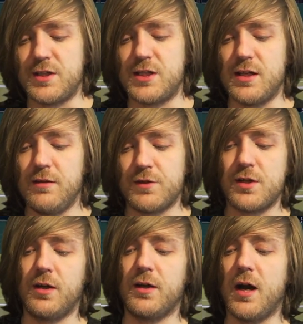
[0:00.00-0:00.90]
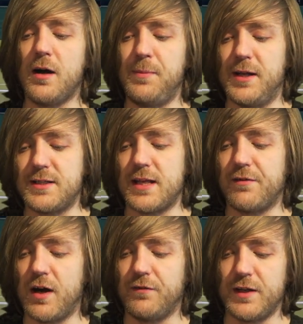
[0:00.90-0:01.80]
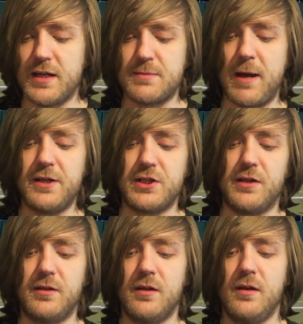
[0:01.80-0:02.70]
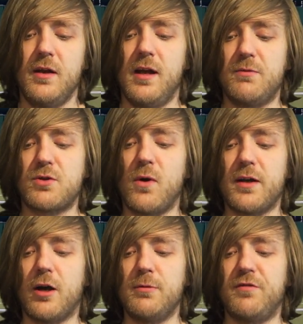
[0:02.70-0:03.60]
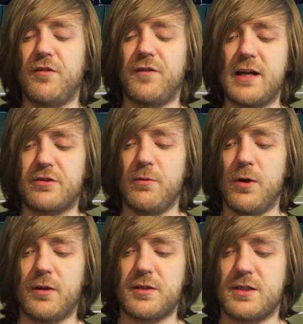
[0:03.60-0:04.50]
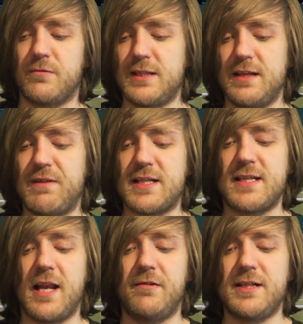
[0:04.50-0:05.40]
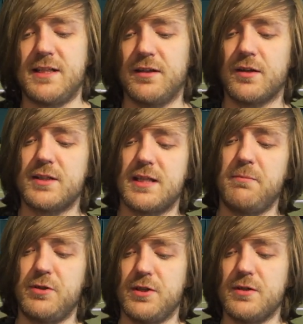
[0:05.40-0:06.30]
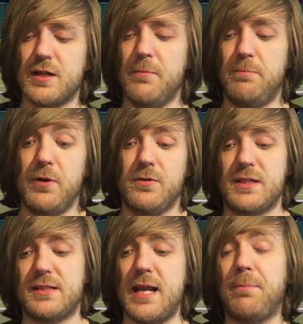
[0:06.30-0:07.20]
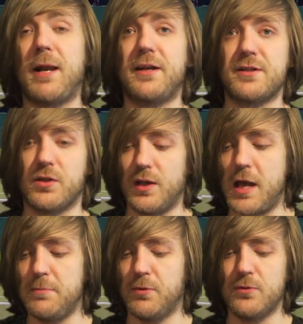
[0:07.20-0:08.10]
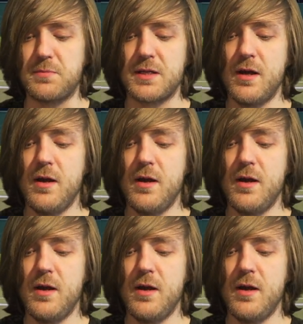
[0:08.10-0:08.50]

she even took a carpet instead of half a year's pension. It was quite common for factory workers to receive their salaries in the goods they produced like boots, step ladders or light bulbs.